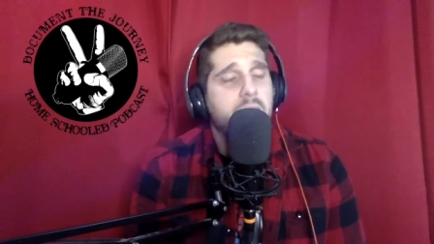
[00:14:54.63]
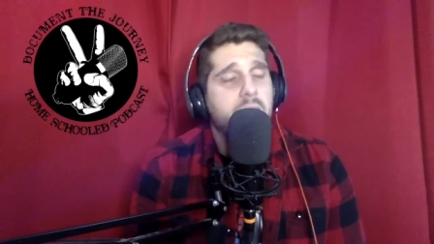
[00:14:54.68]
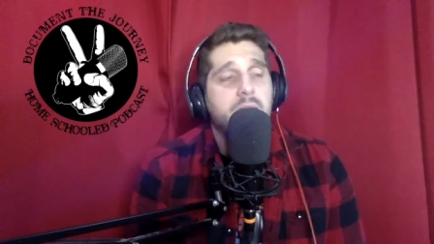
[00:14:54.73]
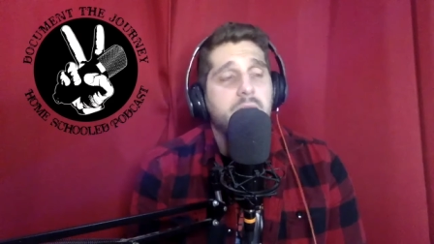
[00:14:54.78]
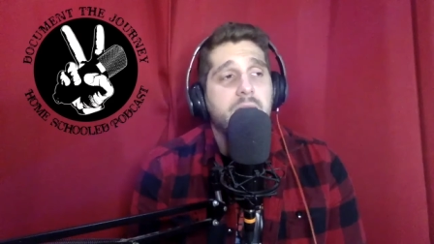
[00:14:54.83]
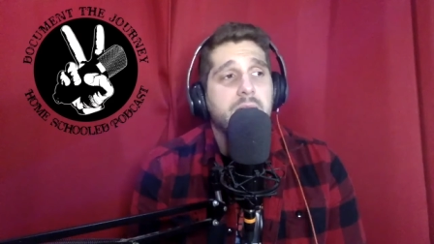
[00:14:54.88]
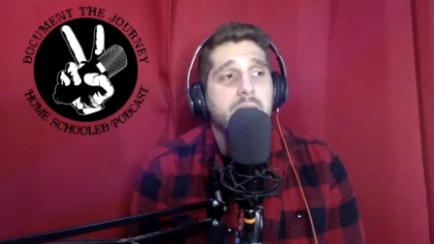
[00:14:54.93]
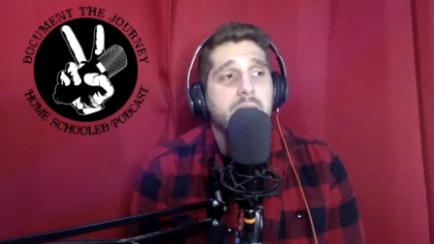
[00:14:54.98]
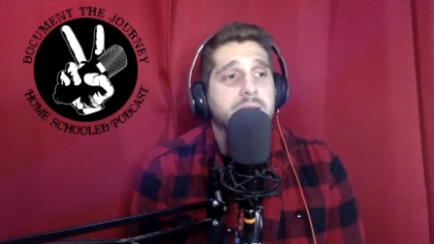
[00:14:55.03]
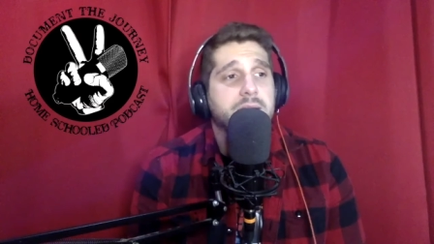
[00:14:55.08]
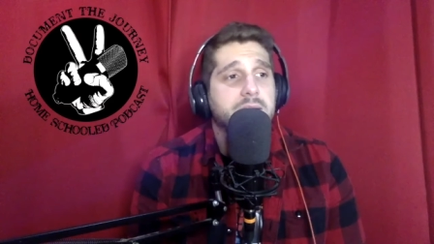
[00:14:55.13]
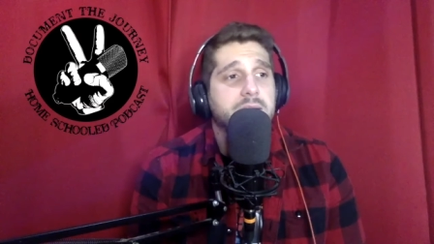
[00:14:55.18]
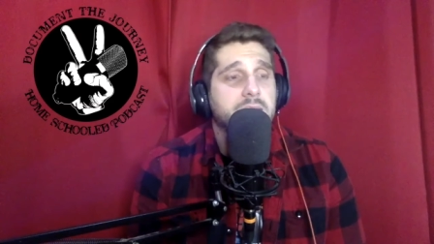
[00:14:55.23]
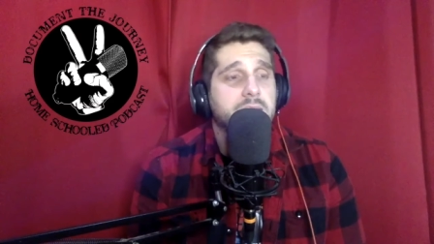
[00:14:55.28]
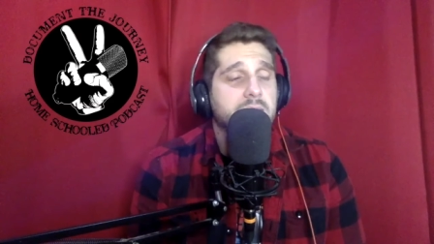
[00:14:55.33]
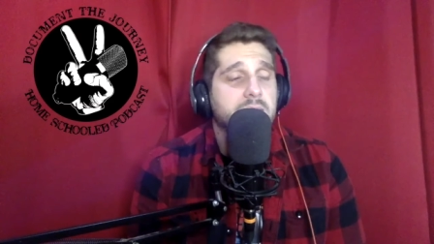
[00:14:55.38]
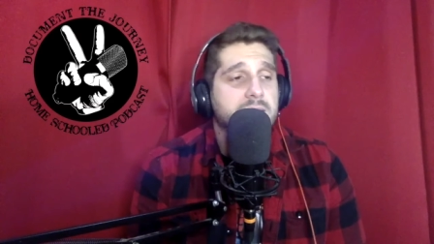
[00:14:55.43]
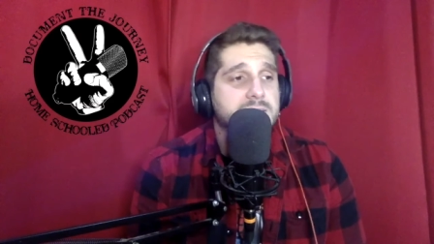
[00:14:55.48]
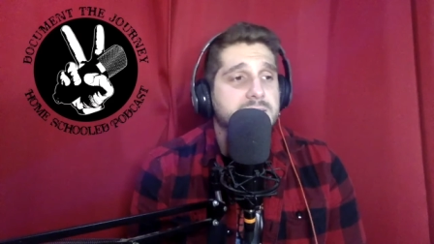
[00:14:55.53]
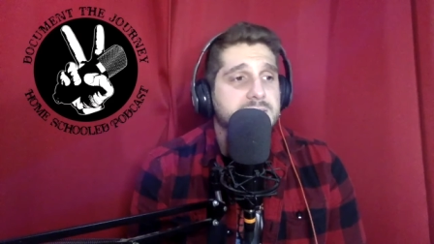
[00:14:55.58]
And
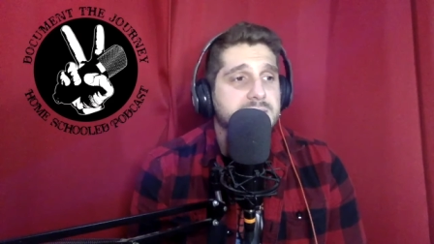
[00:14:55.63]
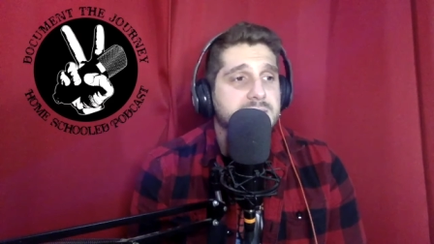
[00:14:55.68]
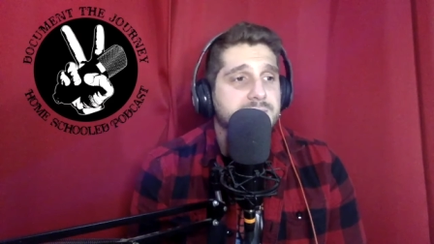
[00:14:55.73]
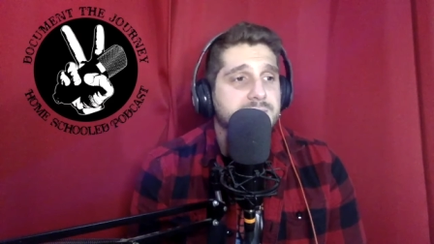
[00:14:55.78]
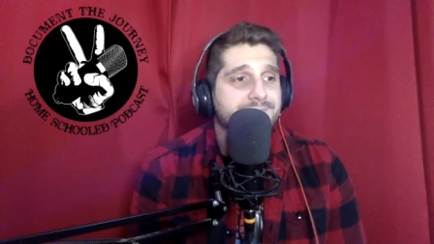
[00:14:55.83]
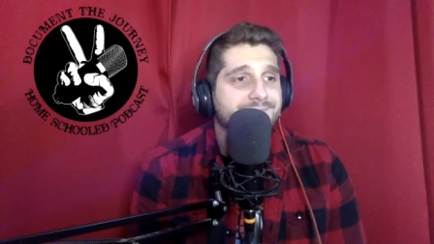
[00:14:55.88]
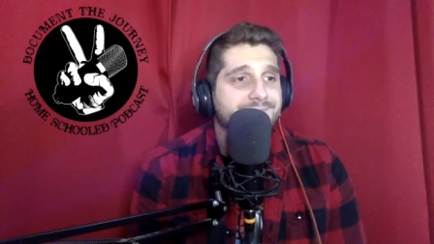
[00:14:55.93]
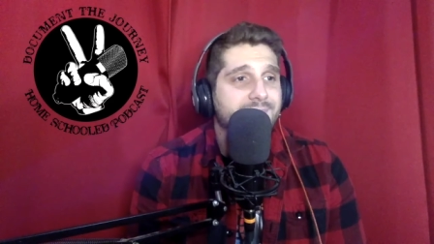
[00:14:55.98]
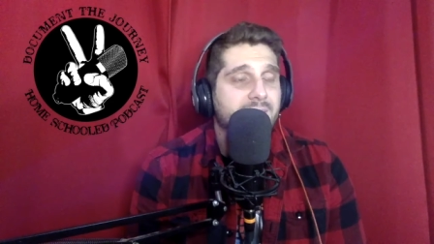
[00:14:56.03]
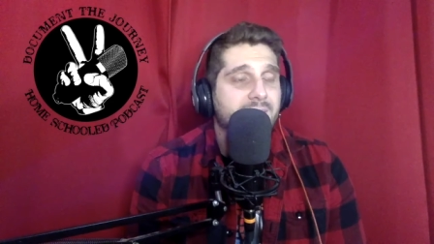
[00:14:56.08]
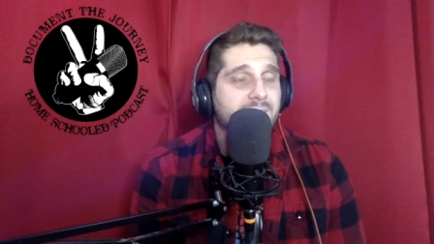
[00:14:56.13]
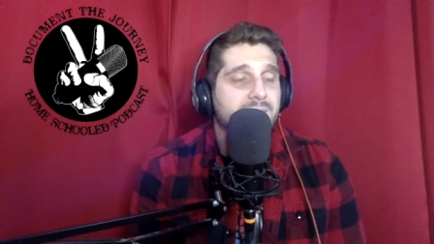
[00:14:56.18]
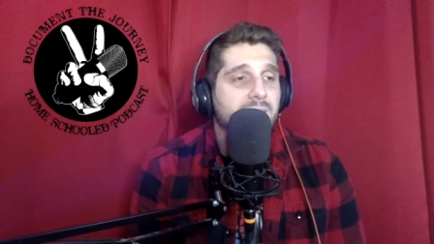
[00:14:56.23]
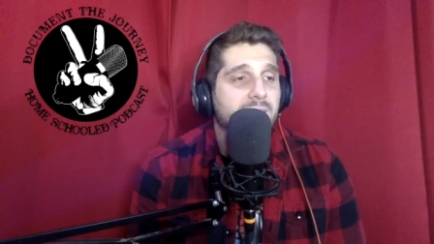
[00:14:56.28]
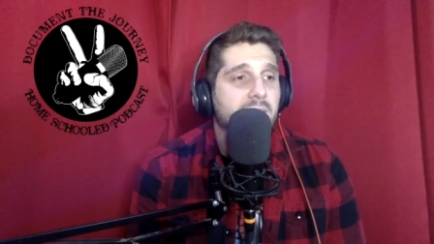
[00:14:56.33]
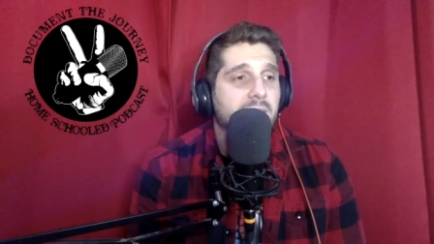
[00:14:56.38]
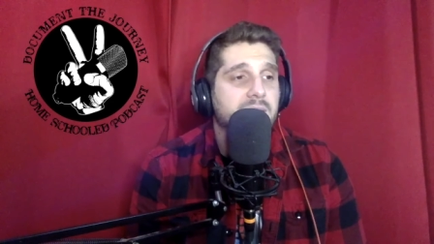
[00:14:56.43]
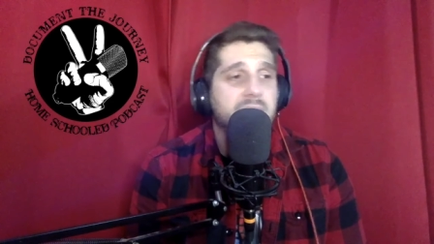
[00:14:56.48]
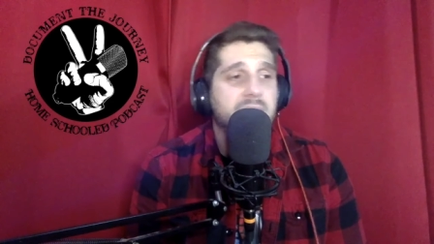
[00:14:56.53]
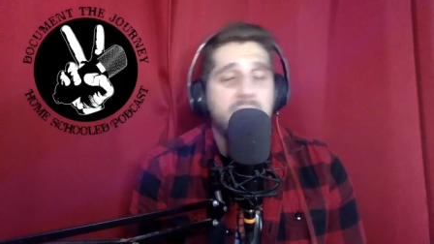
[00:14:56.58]
it's,
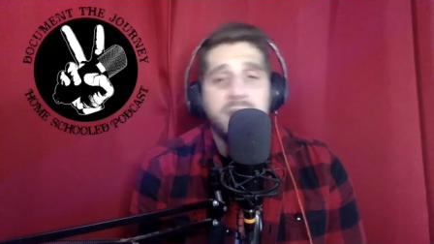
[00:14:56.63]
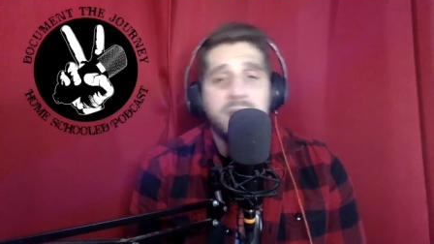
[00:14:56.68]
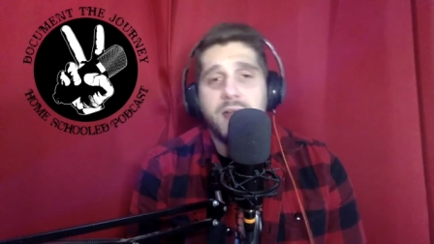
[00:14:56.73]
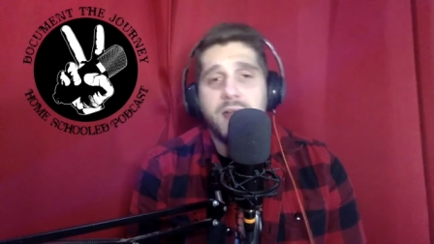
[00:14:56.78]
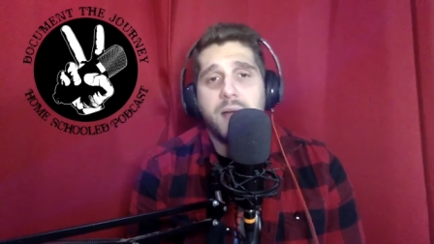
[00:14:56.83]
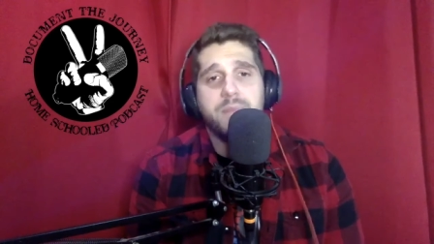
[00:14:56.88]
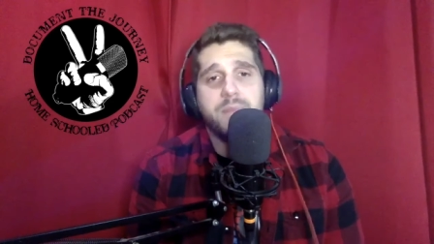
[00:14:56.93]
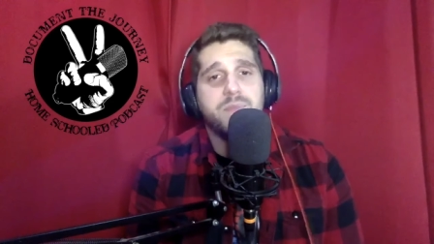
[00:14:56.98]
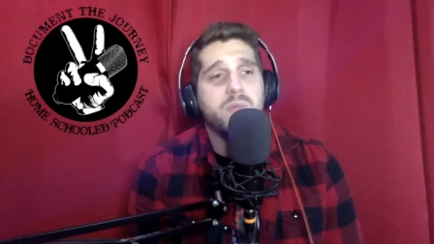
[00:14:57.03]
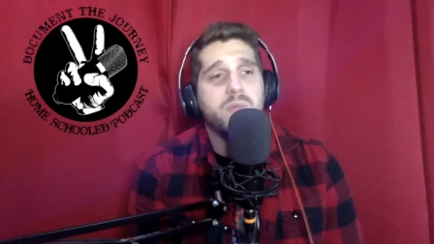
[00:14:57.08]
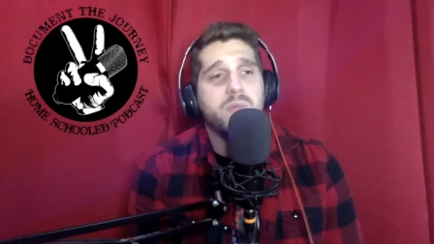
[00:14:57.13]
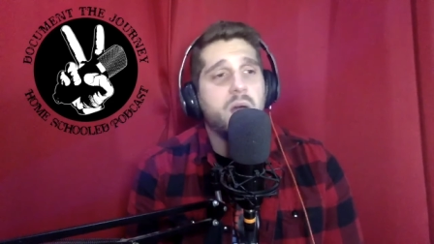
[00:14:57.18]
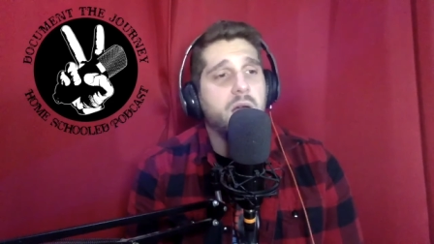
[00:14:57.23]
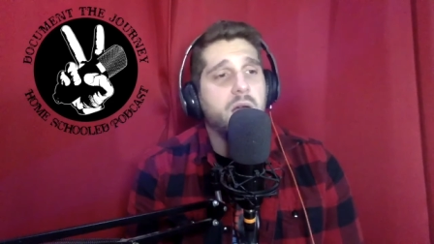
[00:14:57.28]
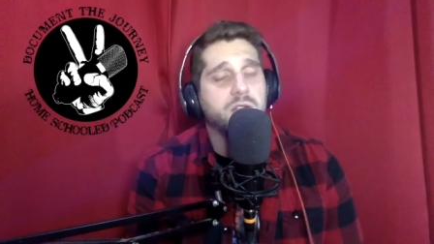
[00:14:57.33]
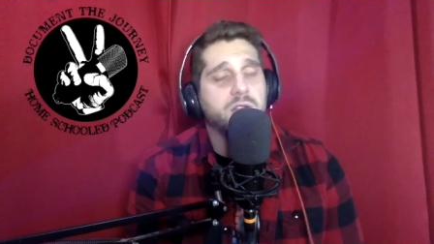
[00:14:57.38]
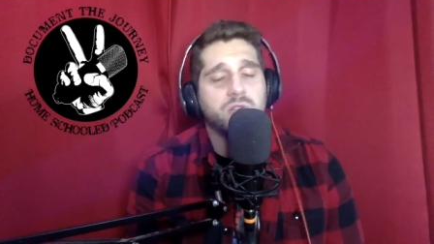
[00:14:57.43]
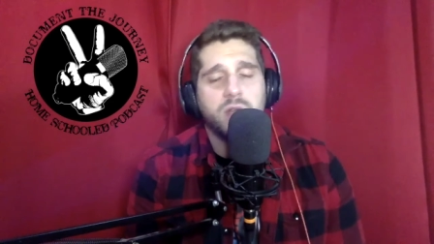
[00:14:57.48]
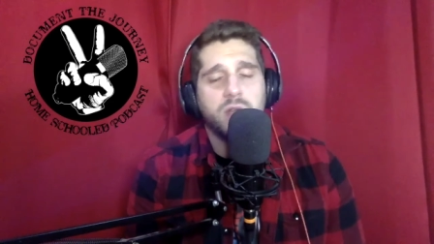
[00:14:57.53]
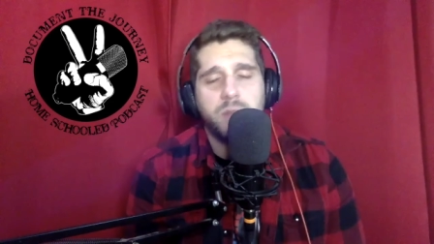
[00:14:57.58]
again, I'm
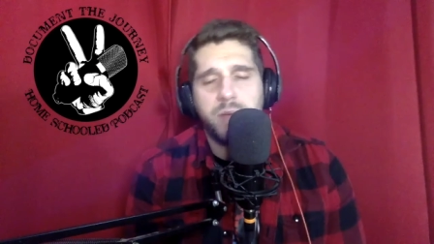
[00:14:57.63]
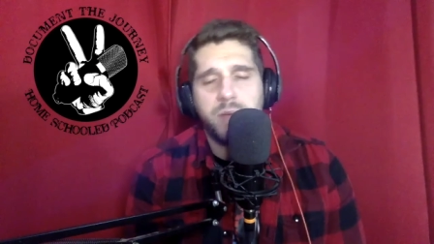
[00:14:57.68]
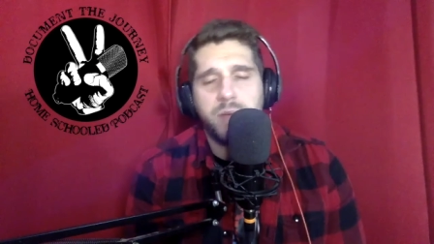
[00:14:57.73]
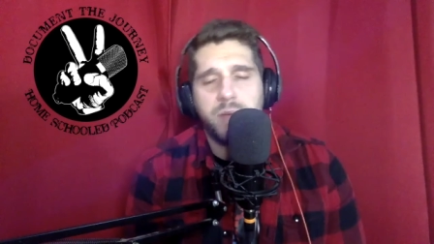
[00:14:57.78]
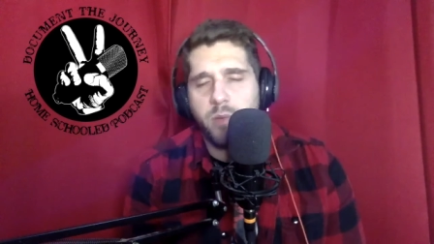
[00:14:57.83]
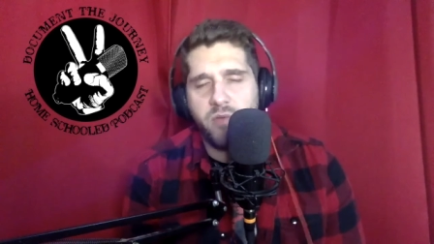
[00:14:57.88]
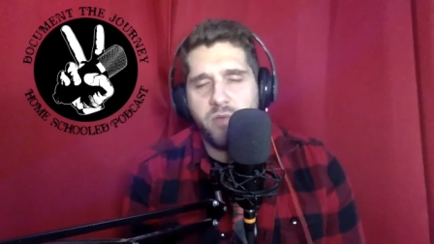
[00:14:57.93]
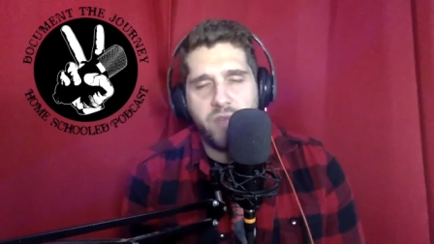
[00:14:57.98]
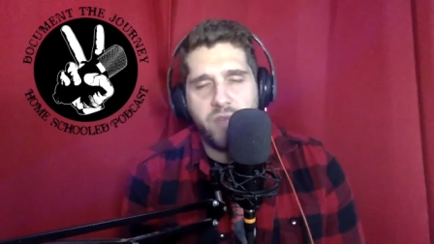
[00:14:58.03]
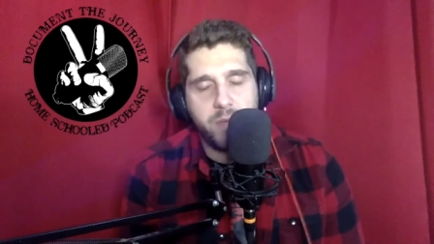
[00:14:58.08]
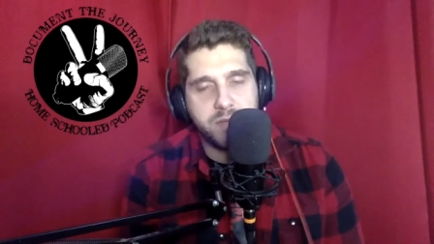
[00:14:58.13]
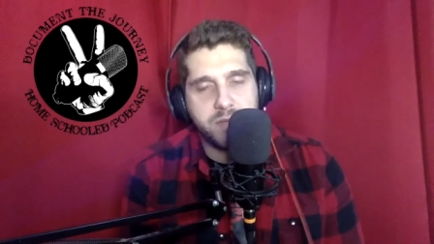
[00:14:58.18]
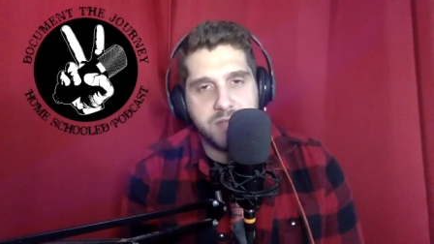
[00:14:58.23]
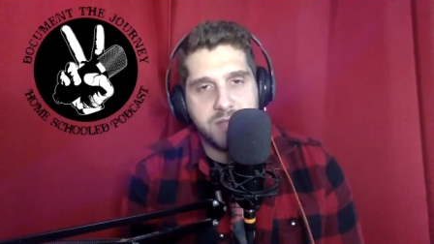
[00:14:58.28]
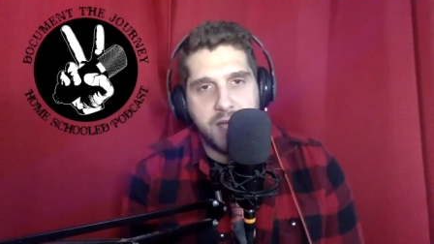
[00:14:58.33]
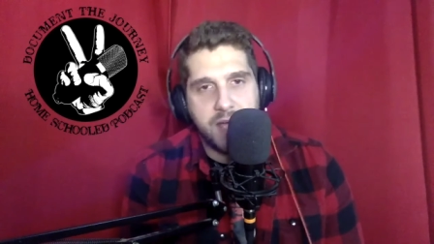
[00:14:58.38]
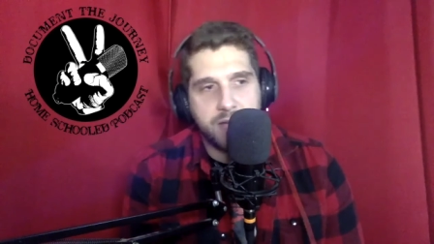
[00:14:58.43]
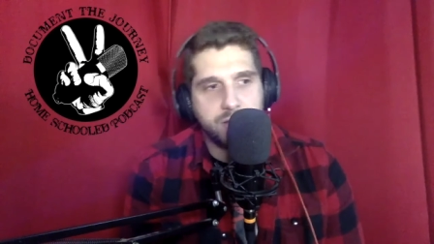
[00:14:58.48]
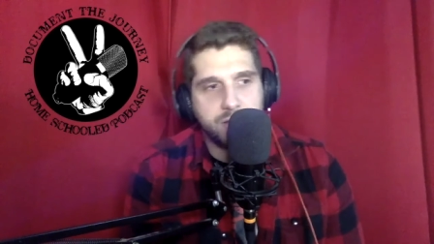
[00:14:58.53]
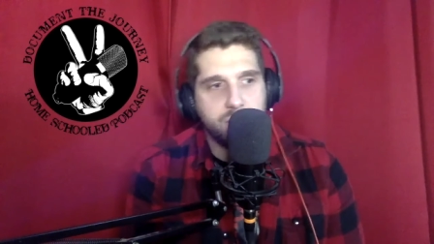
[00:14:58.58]
not trying to become a famous
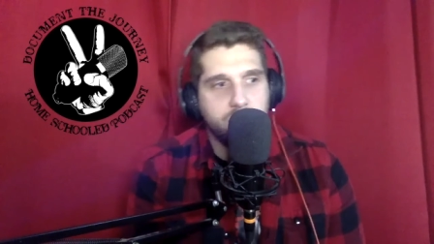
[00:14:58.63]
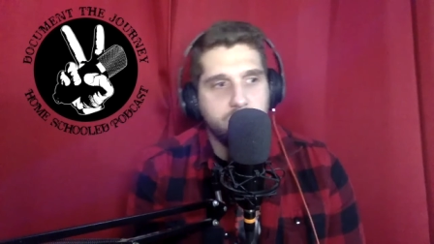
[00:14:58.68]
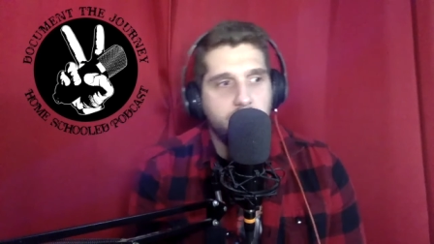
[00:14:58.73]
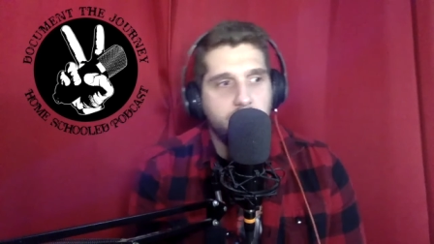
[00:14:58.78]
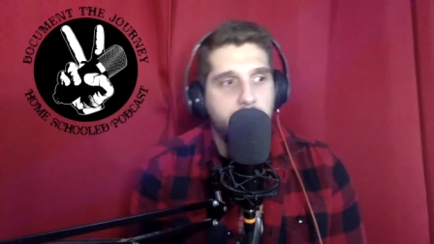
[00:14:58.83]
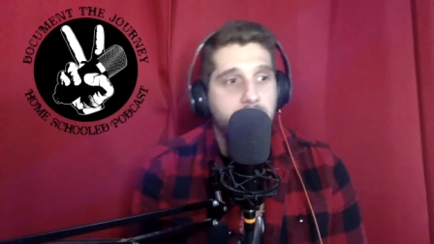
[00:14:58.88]
actor.